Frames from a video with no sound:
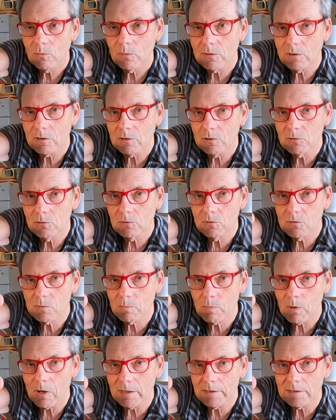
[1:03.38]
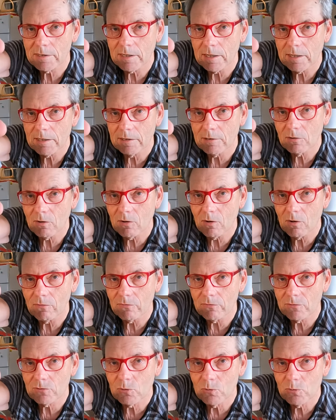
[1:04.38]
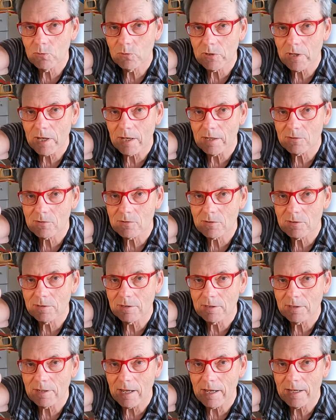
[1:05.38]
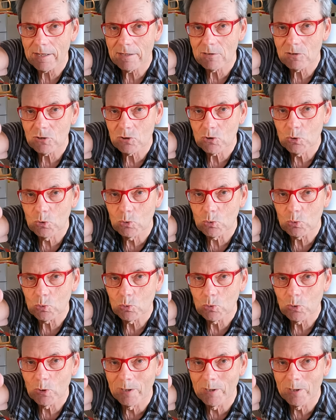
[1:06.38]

with a use by date of 2002.